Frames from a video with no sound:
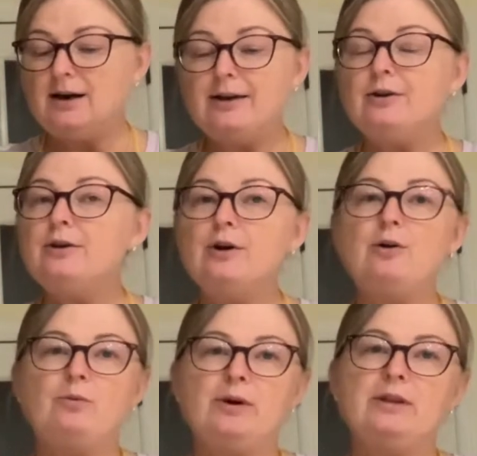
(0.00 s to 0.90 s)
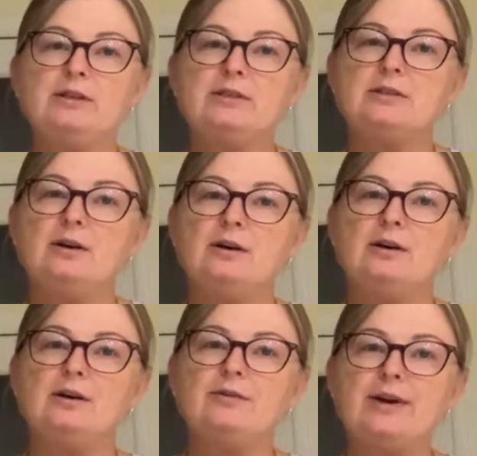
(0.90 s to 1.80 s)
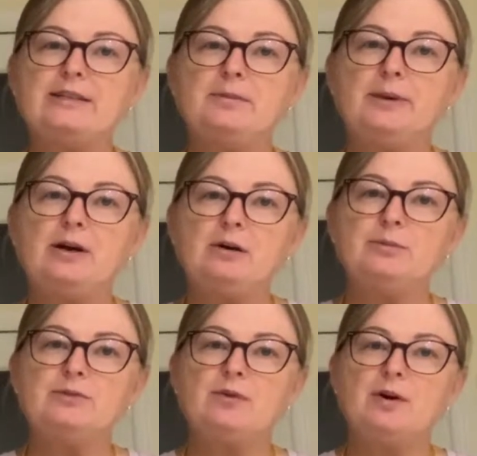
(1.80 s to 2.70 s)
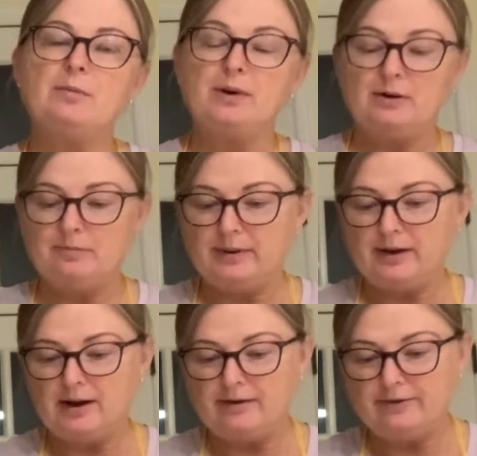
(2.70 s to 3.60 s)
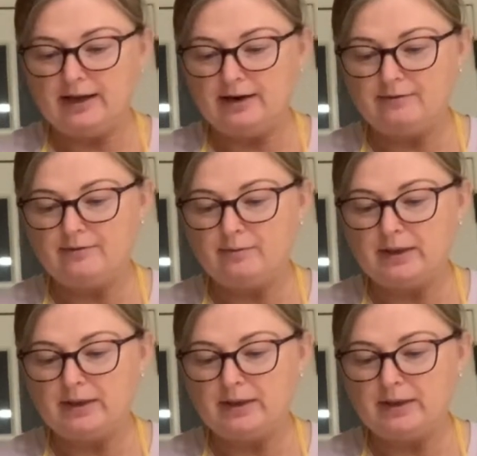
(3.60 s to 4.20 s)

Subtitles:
I don't know where this recipe comes from, but I've had it for